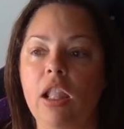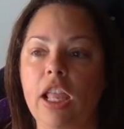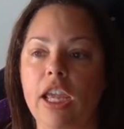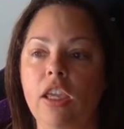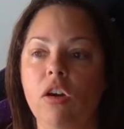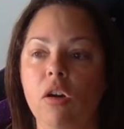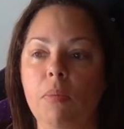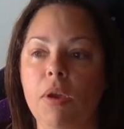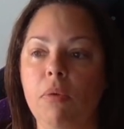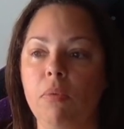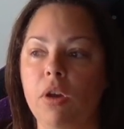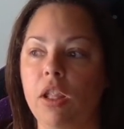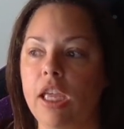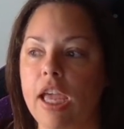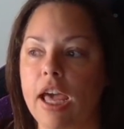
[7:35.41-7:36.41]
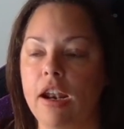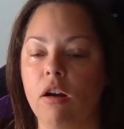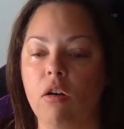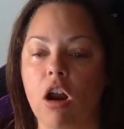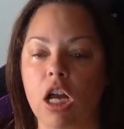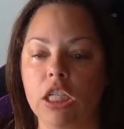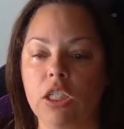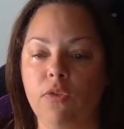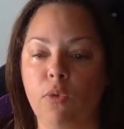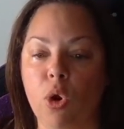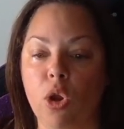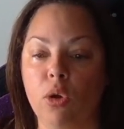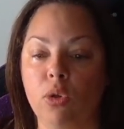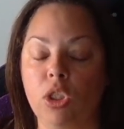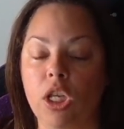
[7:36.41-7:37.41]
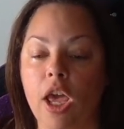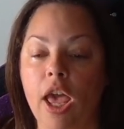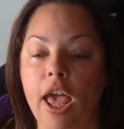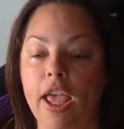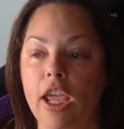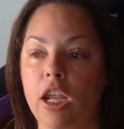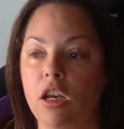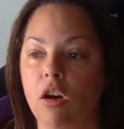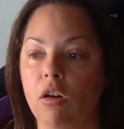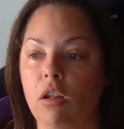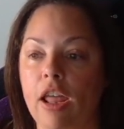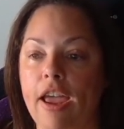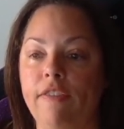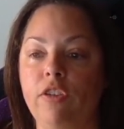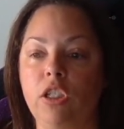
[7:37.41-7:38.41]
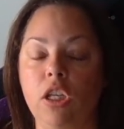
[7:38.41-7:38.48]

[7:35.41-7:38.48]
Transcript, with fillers: Like you could be really at a crossroads in your life.